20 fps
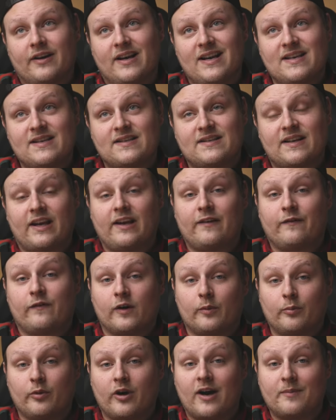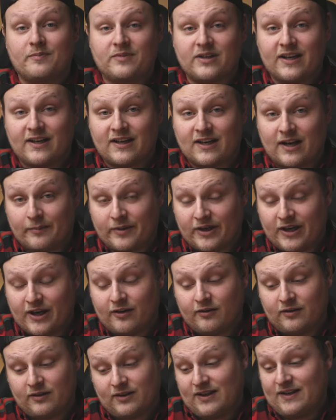there is a firmware update coming
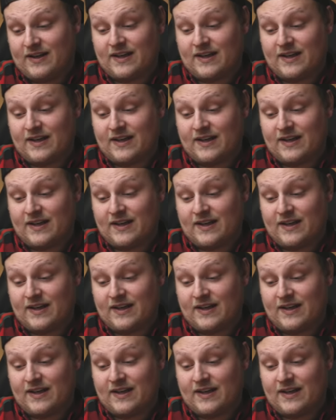out,